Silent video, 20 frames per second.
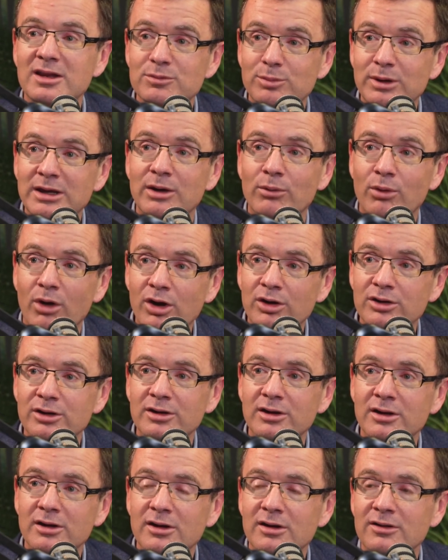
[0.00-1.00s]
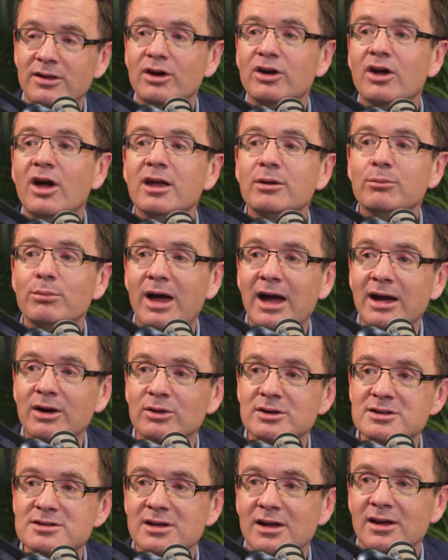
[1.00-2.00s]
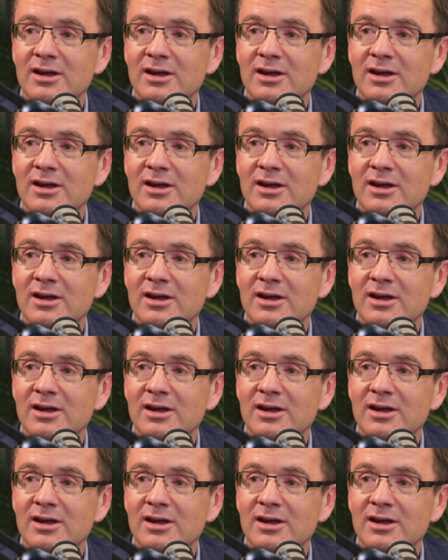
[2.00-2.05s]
is being eroded, they're going backwards.